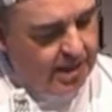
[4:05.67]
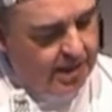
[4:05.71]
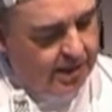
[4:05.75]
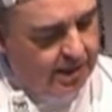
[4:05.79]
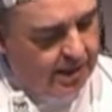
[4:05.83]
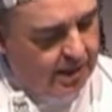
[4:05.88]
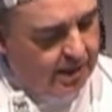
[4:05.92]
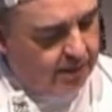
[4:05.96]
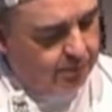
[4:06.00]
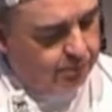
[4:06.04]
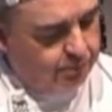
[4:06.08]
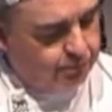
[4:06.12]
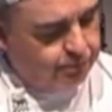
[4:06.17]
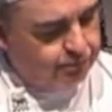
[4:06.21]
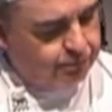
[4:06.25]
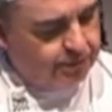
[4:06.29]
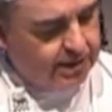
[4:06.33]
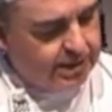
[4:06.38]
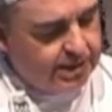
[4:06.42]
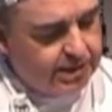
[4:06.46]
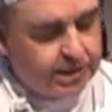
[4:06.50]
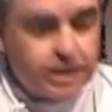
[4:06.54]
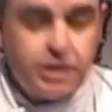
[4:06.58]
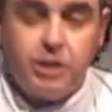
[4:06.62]
Now
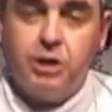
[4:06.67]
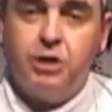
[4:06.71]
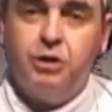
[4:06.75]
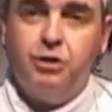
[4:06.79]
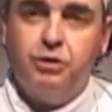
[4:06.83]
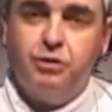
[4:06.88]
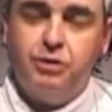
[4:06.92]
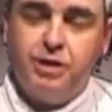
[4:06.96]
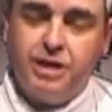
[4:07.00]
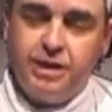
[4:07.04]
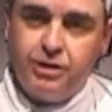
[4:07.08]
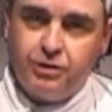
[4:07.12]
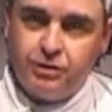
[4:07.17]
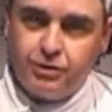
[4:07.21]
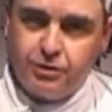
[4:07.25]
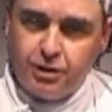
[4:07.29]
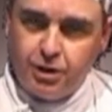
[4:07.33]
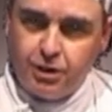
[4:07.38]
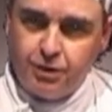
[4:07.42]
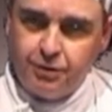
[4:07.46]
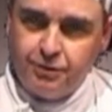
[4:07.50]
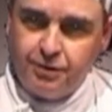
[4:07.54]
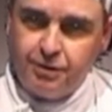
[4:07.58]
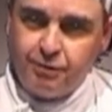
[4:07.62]
really you need to
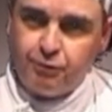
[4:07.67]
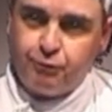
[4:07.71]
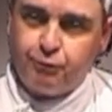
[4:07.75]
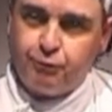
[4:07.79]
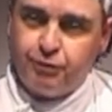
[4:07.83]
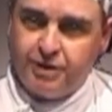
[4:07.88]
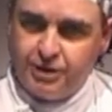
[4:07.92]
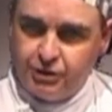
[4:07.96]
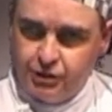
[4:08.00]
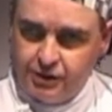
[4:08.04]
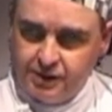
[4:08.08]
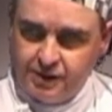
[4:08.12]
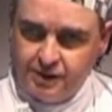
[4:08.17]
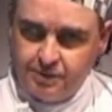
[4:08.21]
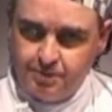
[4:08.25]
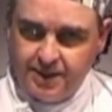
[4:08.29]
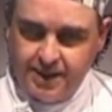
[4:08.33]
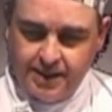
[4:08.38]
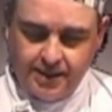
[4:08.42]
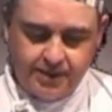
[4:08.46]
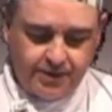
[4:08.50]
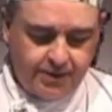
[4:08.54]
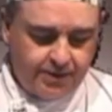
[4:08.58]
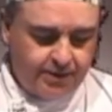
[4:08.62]
know that fresh is
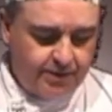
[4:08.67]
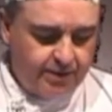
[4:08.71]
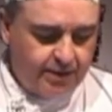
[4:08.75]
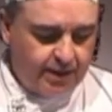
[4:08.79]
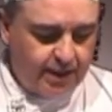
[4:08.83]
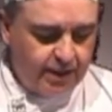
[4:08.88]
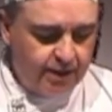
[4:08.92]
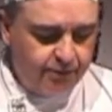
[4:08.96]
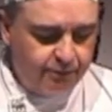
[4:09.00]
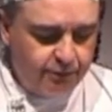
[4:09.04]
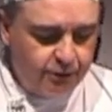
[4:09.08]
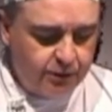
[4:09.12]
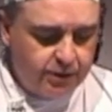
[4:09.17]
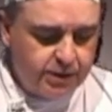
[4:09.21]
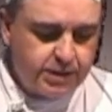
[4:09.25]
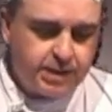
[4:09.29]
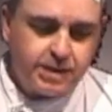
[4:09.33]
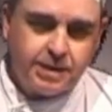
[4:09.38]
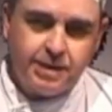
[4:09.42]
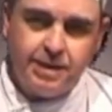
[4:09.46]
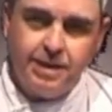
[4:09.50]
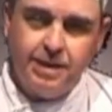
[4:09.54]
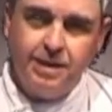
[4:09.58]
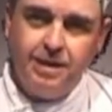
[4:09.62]
best, and if you can
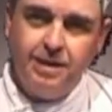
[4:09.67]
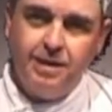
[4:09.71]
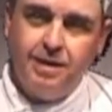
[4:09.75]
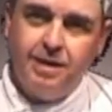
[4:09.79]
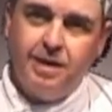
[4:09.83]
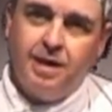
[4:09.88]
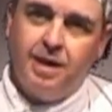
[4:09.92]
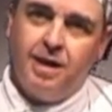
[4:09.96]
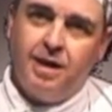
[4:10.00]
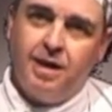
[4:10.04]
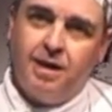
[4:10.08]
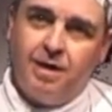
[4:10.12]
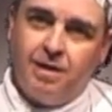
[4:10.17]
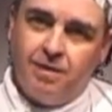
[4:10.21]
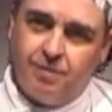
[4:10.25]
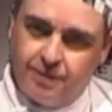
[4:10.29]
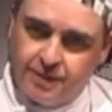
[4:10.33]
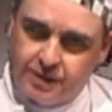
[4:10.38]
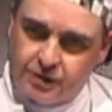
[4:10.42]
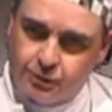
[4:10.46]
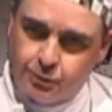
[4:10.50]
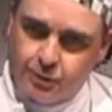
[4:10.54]
see, this